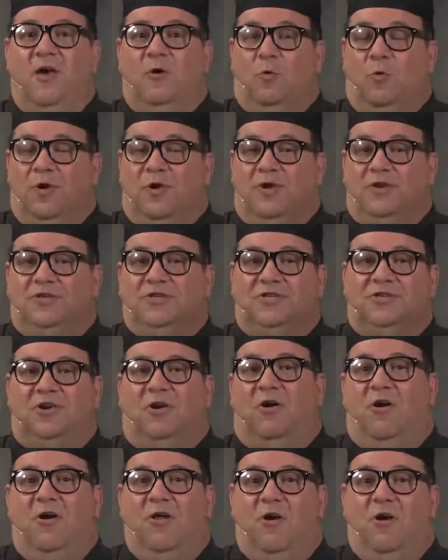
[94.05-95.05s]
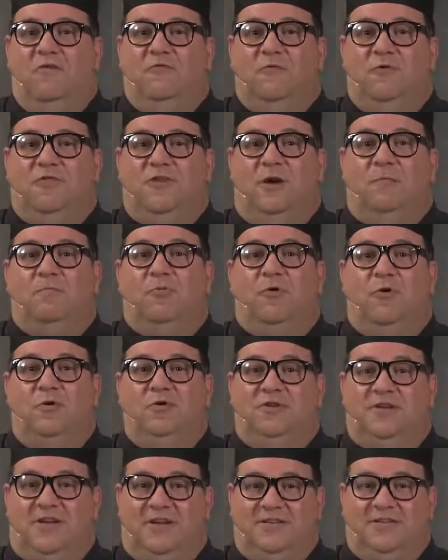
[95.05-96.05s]
We're going to start off with our
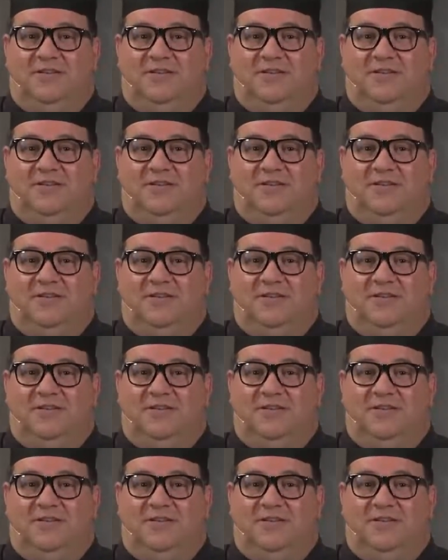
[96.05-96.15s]
protein